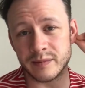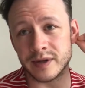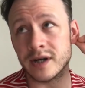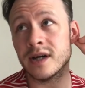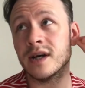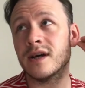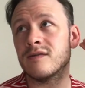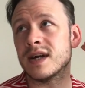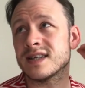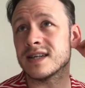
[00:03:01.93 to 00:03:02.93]
But
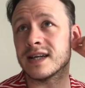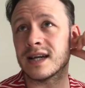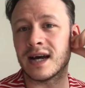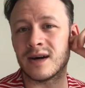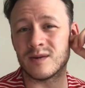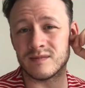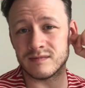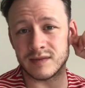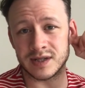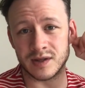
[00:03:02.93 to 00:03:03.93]
wrestling now
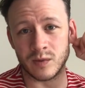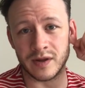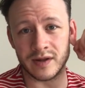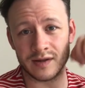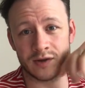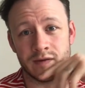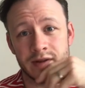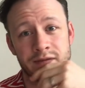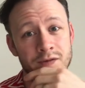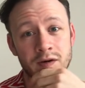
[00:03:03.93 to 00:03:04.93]
is the one sort of
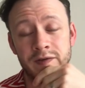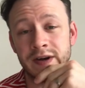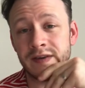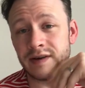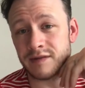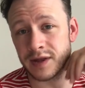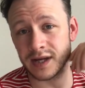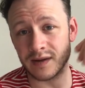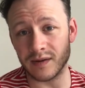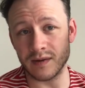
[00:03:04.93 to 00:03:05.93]
at the forefront of
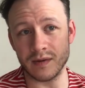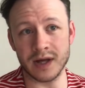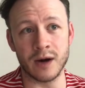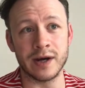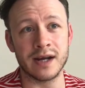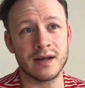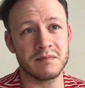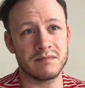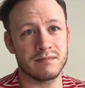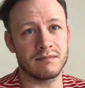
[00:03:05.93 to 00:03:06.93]
everything, going,
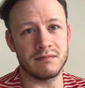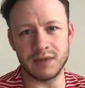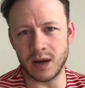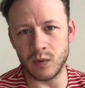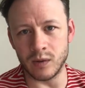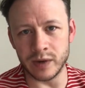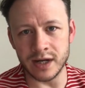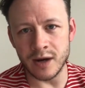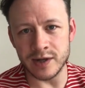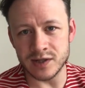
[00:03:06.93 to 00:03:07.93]
yeah, well, we
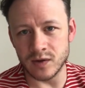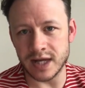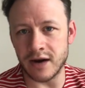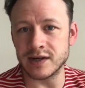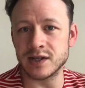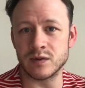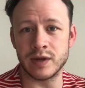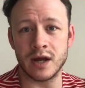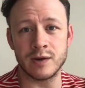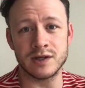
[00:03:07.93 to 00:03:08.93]
know it's all characters and
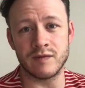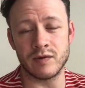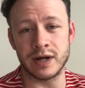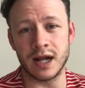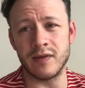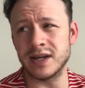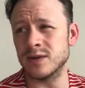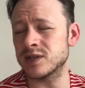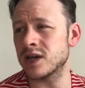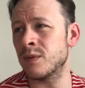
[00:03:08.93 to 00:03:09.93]
we know it's not for real. And they
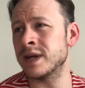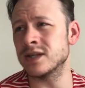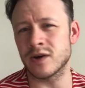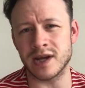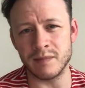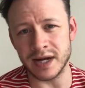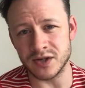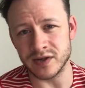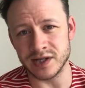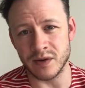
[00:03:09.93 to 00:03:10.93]
do so many
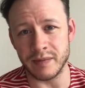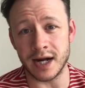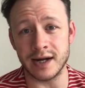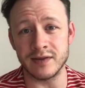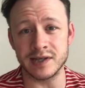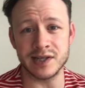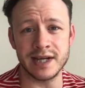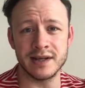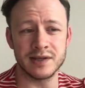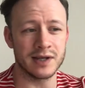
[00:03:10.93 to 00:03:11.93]
documentaries on behind the
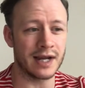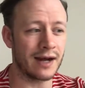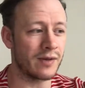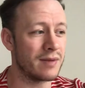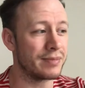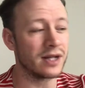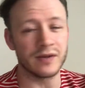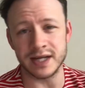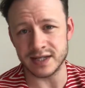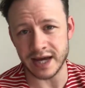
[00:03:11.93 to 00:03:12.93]
scenes and how they
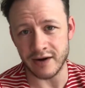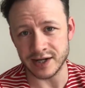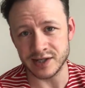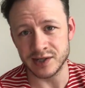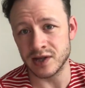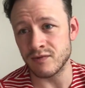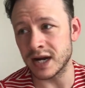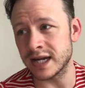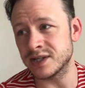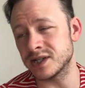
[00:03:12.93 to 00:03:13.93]
build these characters and the
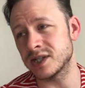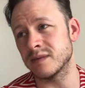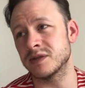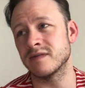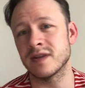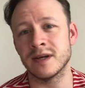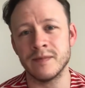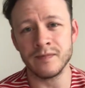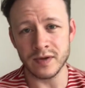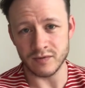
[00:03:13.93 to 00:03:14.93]
relationships of the
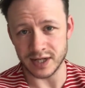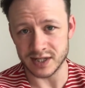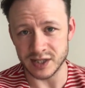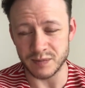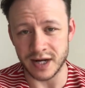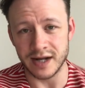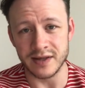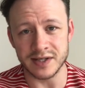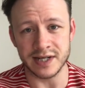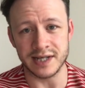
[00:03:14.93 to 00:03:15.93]
wrestlers behind
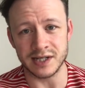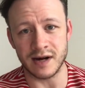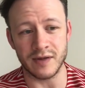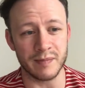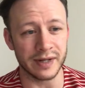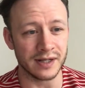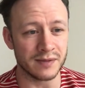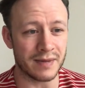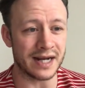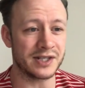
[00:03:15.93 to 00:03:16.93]
the scenes, how they build
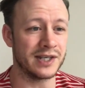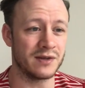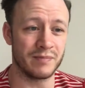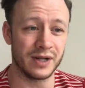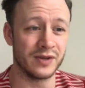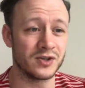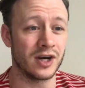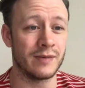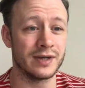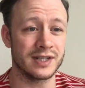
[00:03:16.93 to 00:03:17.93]
matches and build a
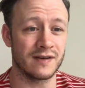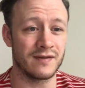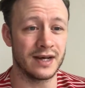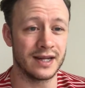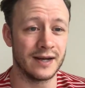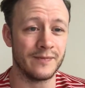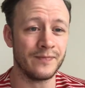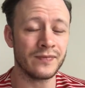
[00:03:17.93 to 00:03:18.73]
drama and stuff like that.